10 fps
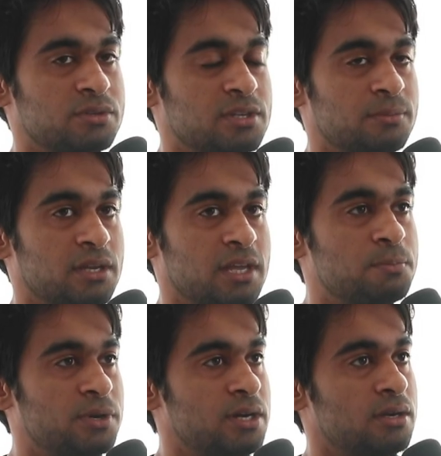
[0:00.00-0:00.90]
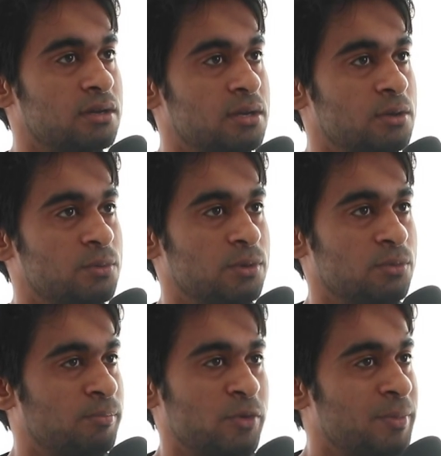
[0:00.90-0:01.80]
you know, something like BERT,
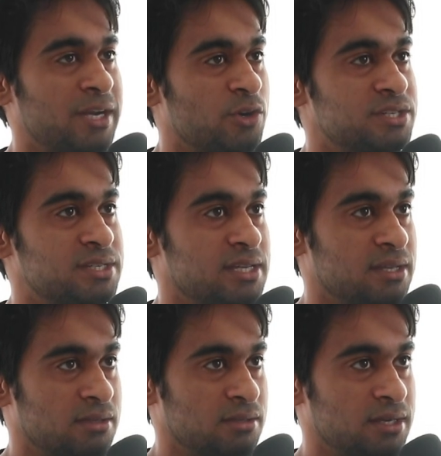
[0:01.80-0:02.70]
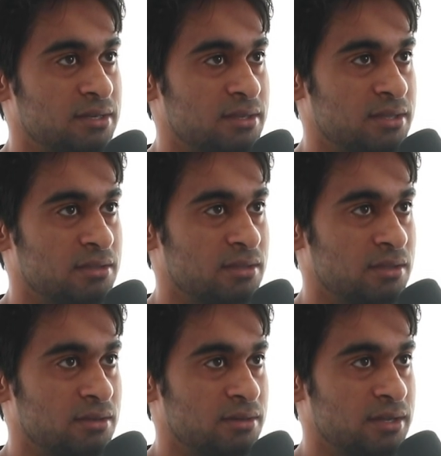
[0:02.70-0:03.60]
we might not see that in
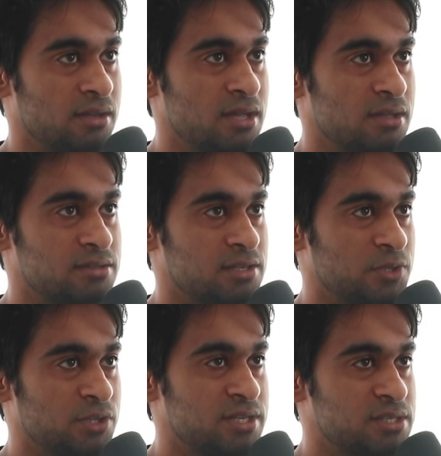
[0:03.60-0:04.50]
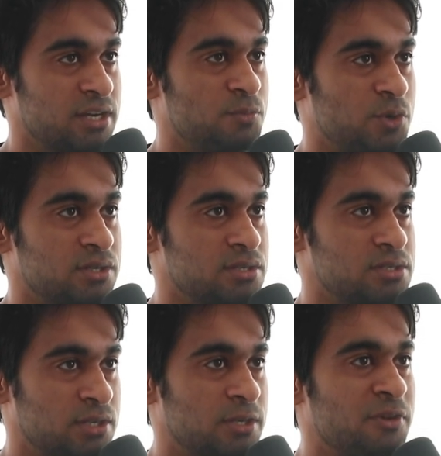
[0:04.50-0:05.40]
Hindi, right? Something, these kind of models,